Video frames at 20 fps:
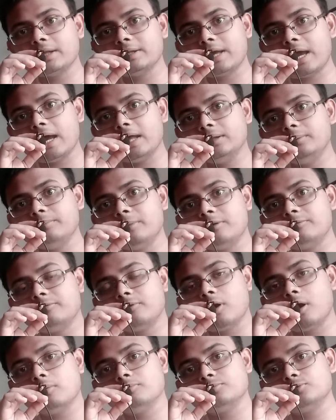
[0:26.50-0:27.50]
an anime
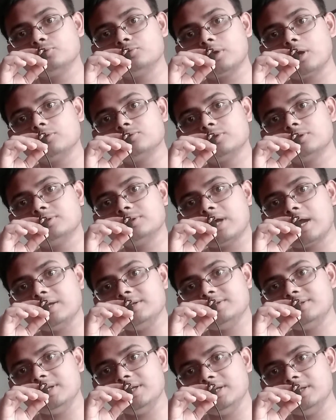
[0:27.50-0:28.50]
from two thousand
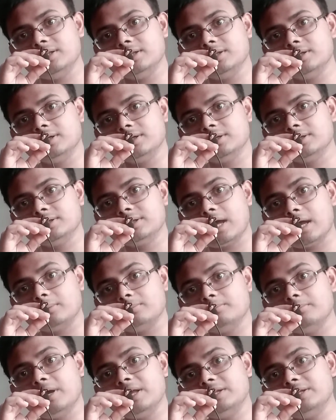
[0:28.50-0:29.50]
nineteen that
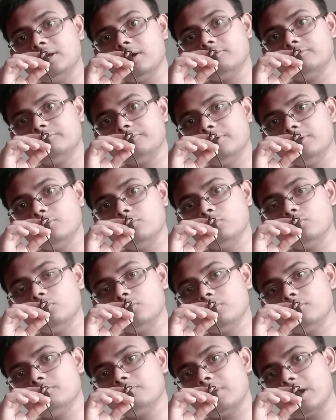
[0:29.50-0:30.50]
many of you
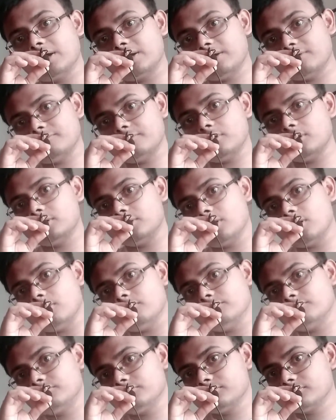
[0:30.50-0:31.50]
might have heard
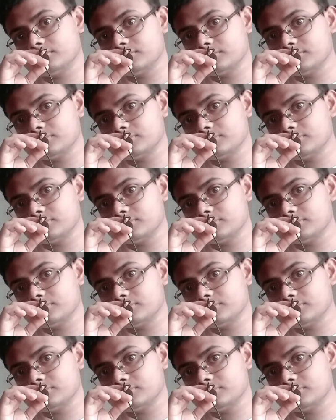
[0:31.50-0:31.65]
of.